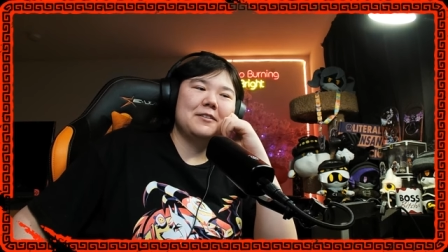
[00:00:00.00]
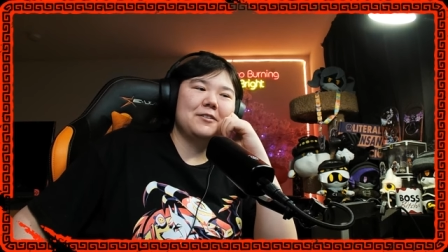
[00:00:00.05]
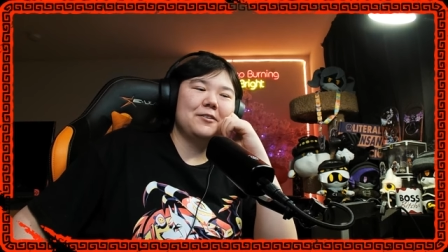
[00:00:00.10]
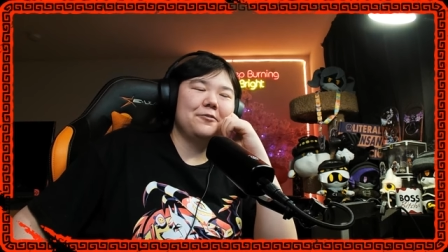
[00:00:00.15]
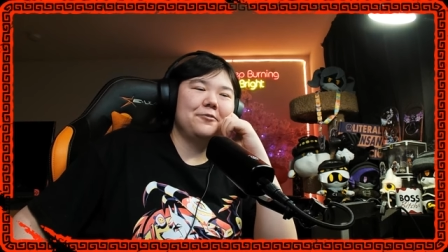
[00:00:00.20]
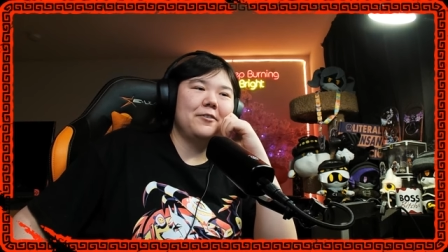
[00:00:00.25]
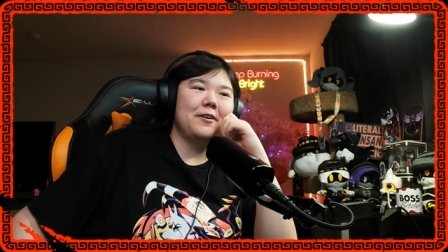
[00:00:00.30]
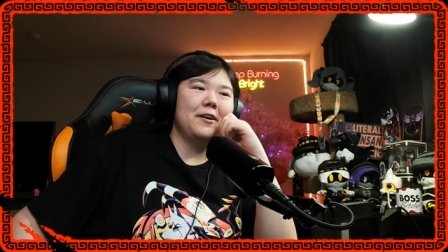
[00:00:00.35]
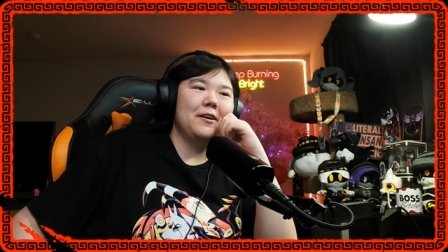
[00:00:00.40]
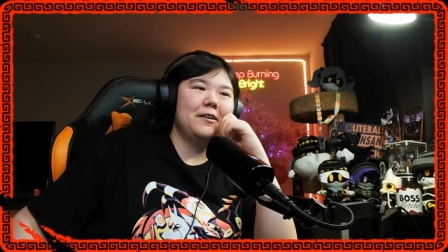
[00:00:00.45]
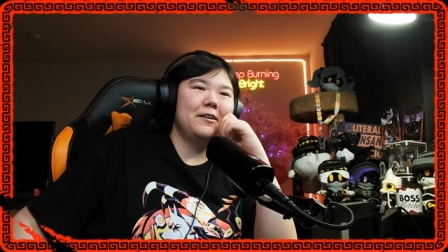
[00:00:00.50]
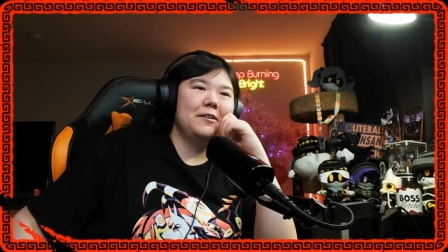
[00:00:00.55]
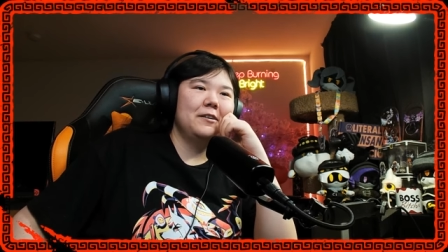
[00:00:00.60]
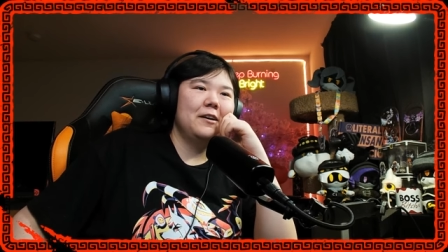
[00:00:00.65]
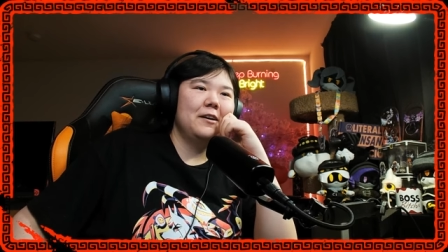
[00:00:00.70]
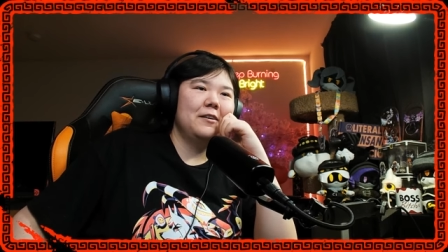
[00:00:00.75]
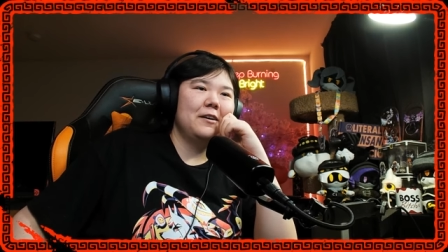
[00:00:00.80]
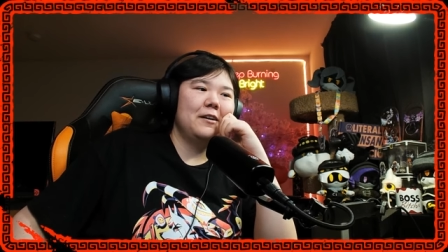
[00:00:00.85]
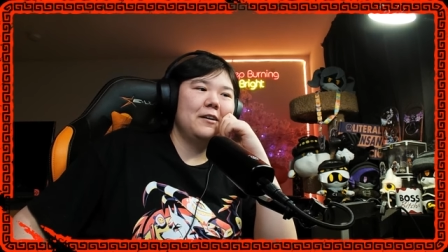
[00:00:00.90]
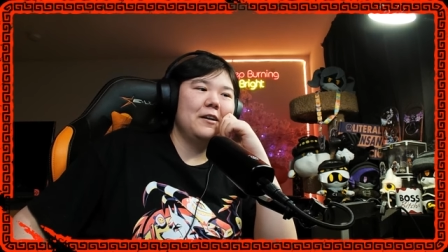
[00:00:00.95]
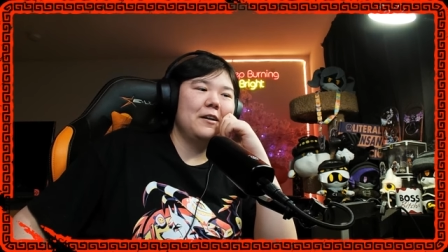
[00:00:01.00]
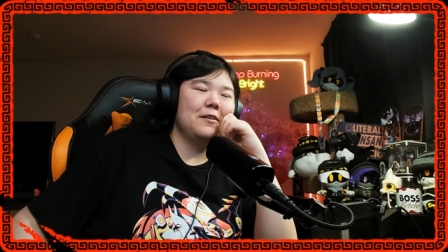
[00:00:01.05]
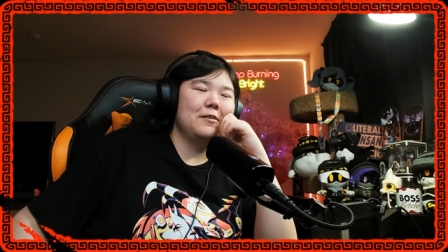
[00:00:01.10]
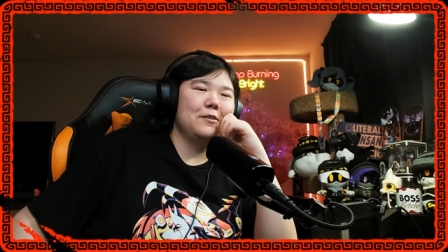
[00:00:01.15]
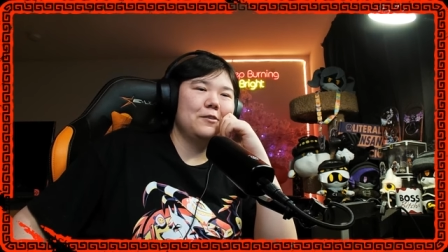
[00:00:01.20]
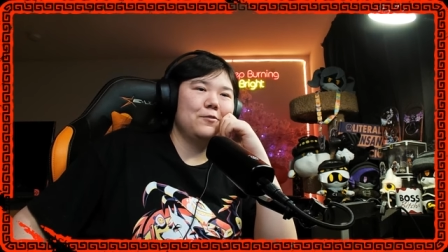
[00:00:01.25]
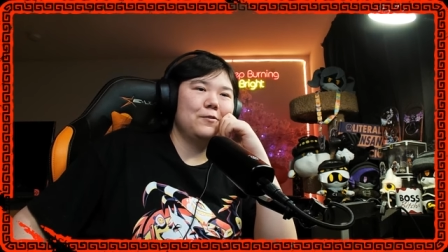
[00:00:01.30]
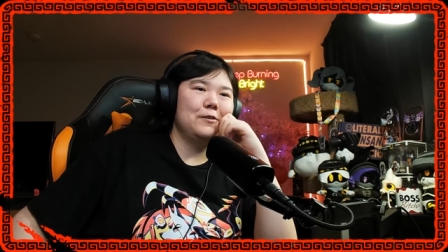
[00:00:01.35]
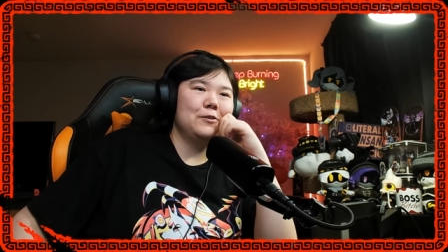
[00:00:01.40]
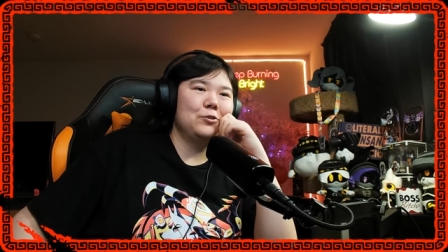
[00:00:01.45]
so far out of
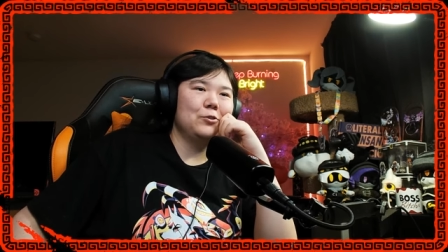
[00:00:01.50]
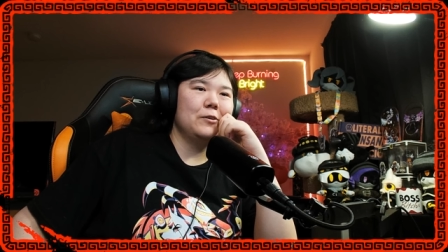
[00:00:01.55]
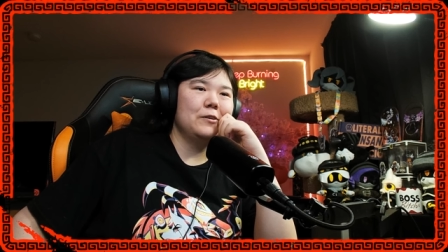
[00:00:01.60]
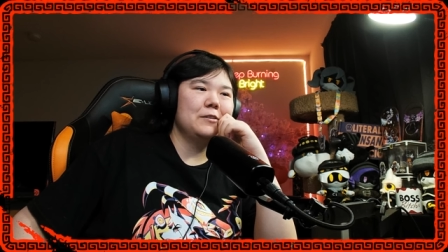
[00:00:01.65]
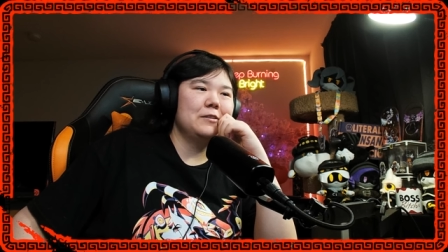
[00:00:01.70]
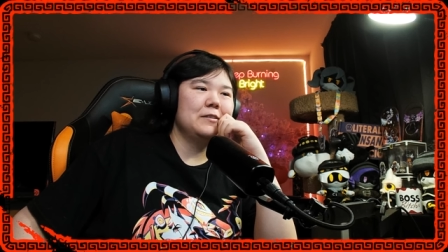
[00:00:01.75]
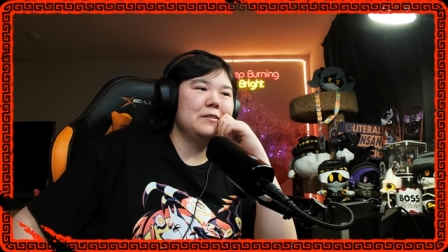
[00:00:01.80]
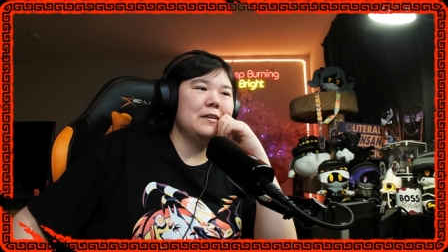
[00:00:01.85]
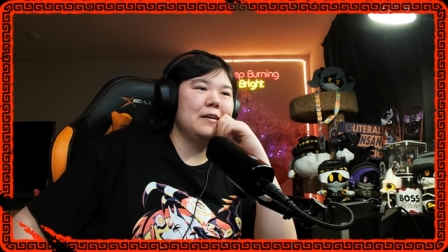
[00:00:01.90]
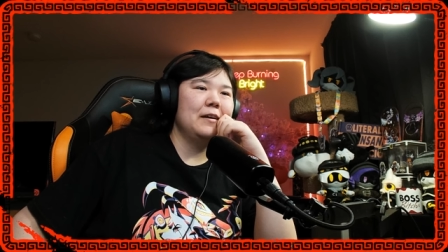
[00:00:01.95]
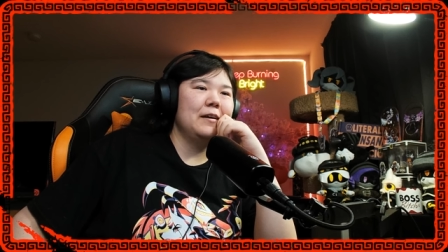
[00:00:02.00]
the three shorts.